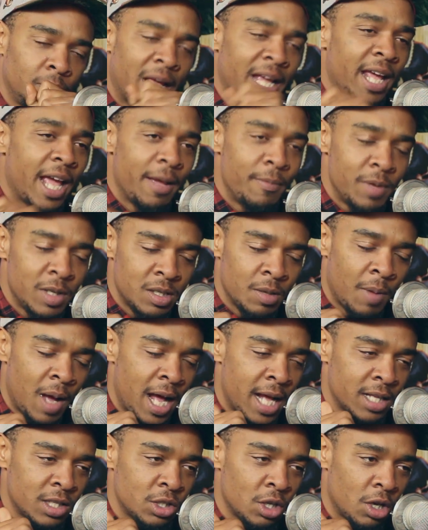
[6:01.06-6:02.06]
They gave me some
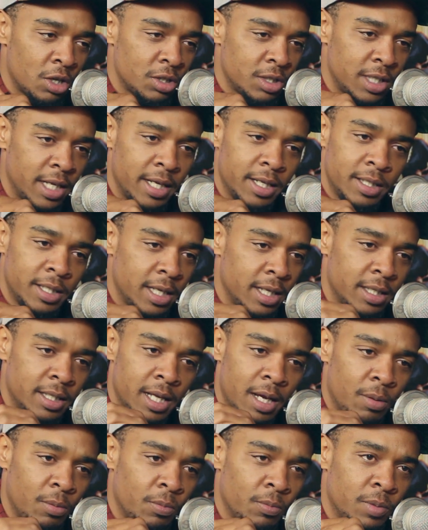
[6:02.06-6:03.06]
hot sauce
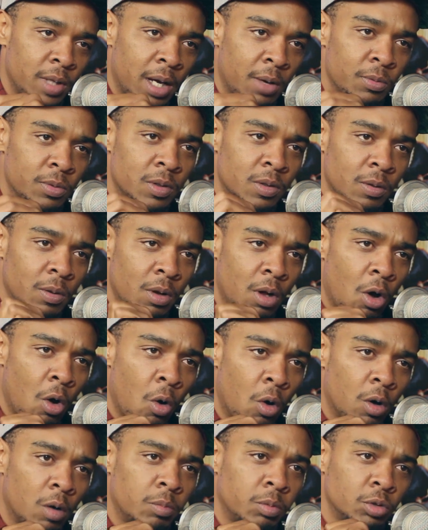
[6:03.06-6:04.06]
that was a
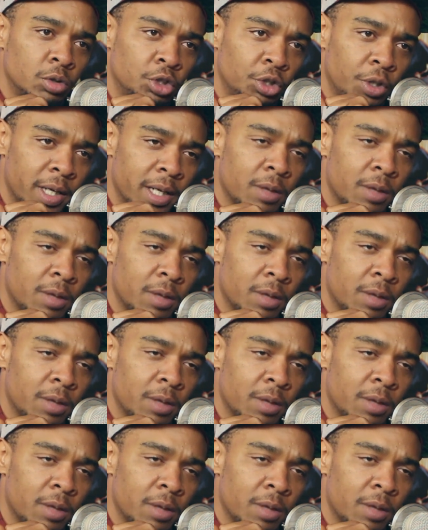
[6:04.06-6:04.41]
horrible trick.